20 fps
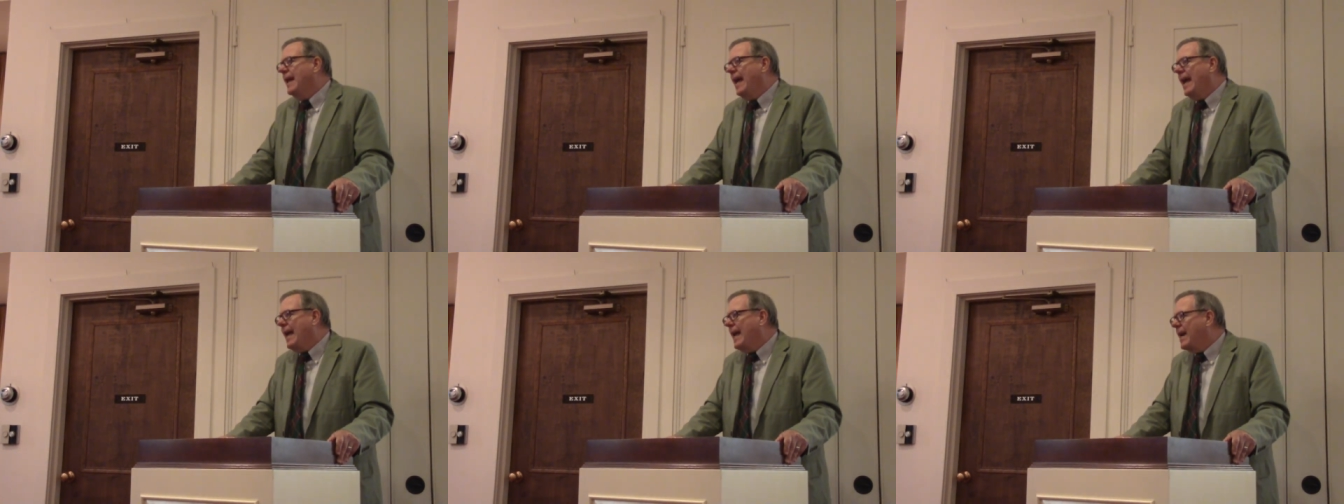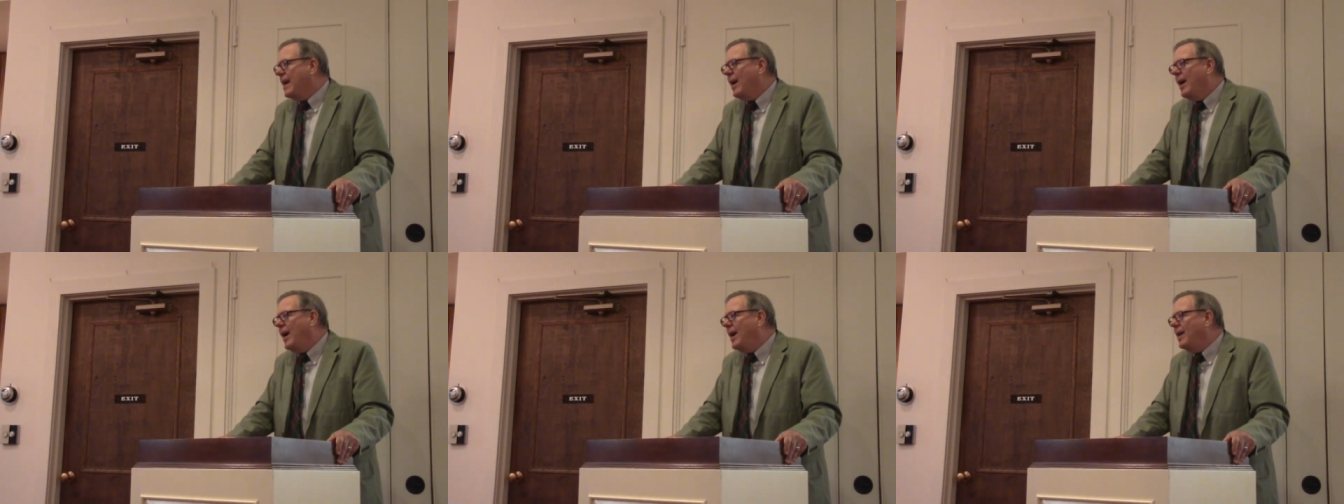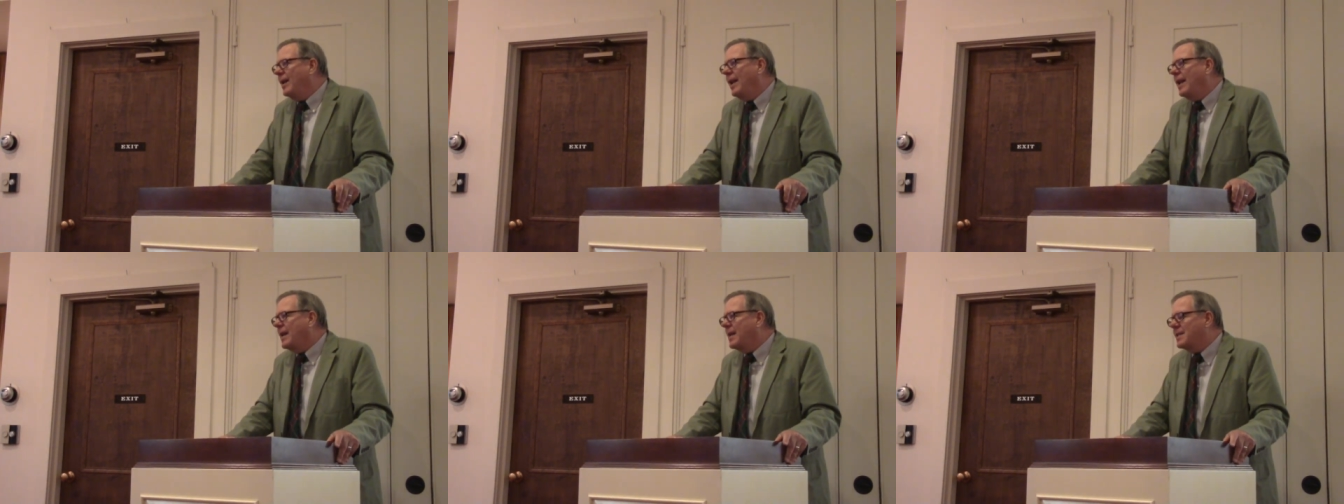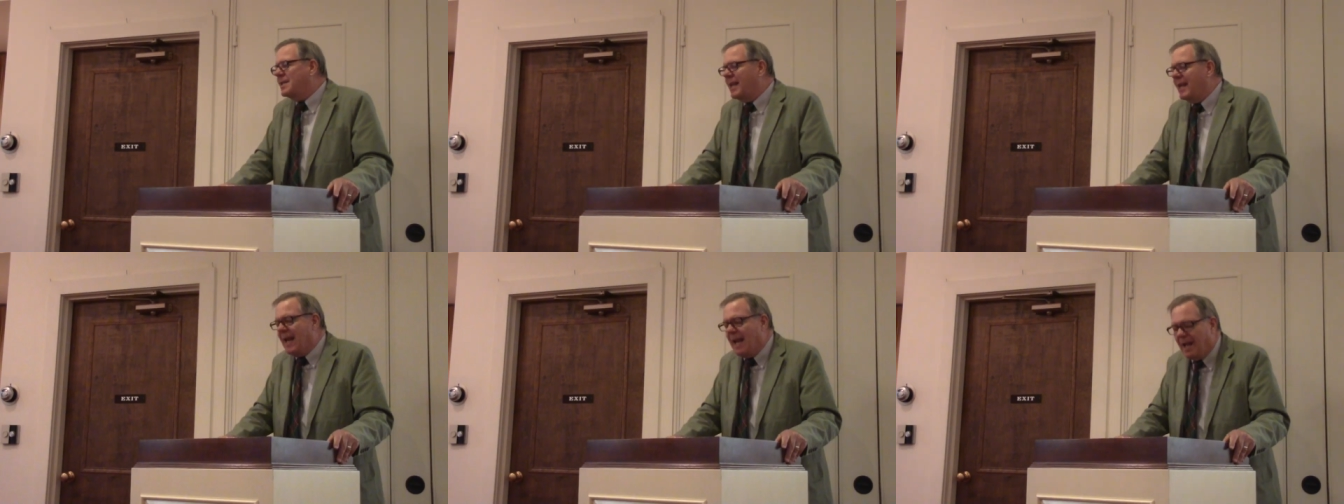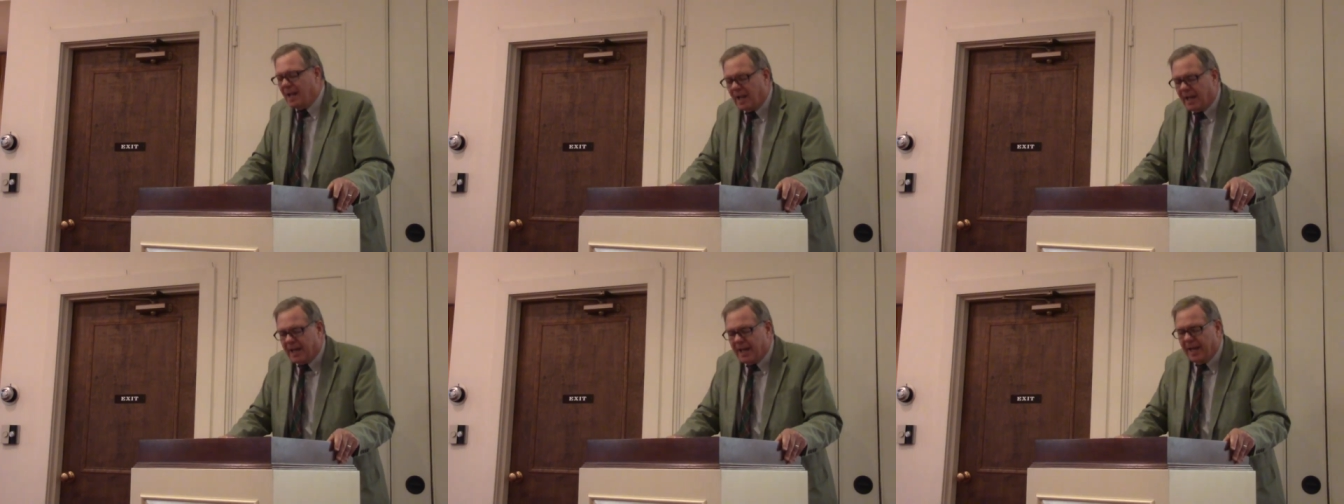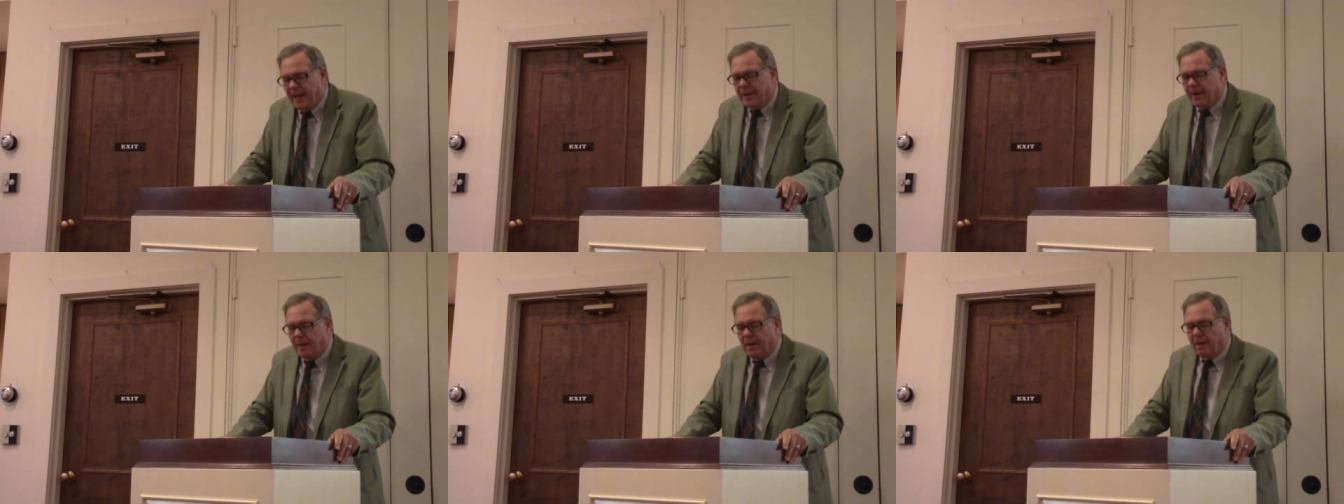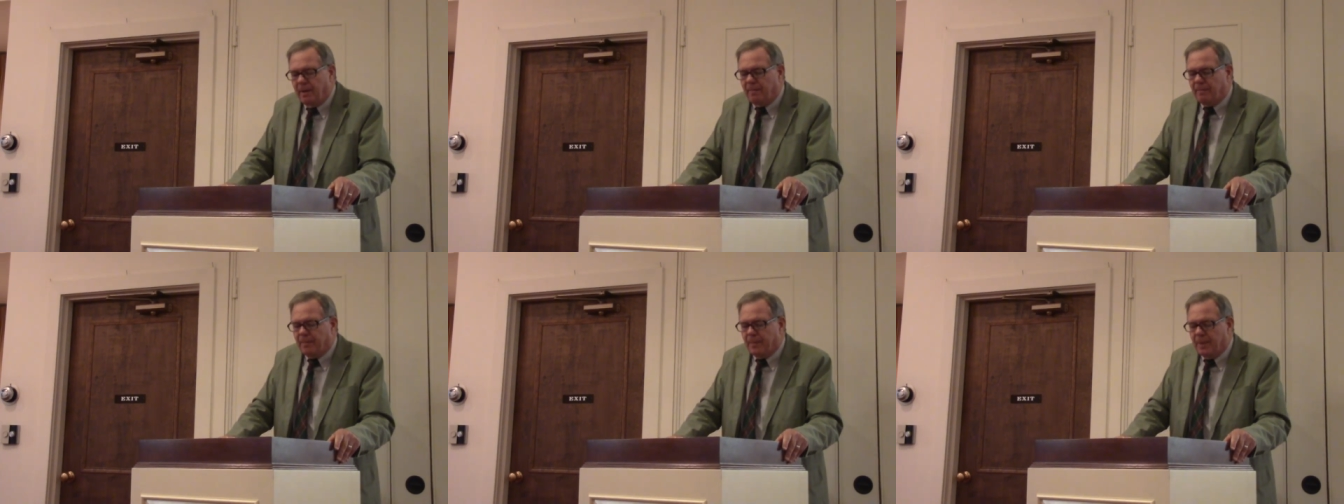Hang on like it's an
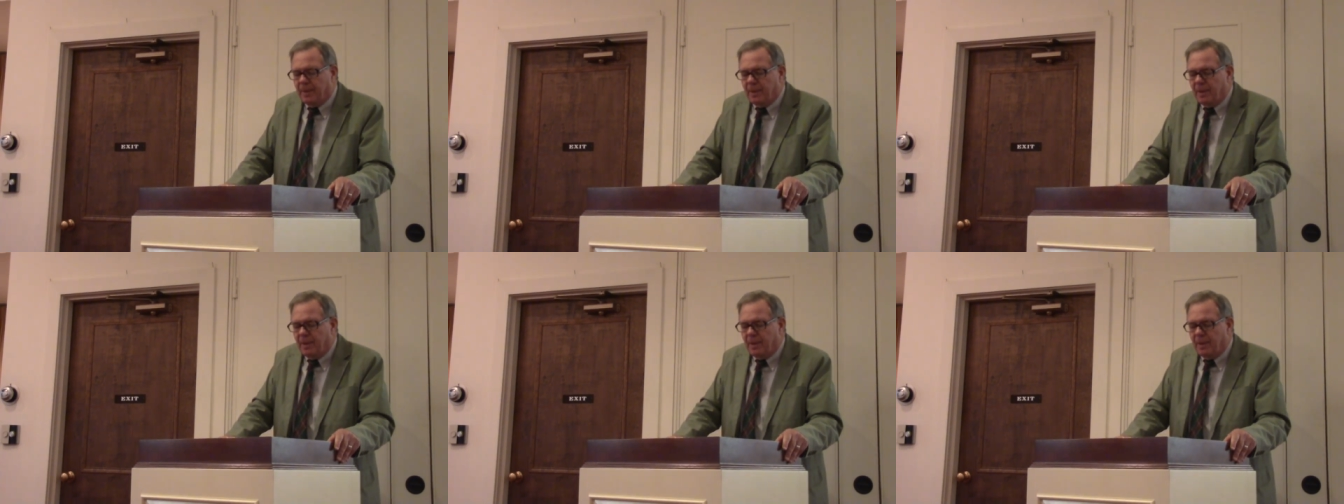alligator,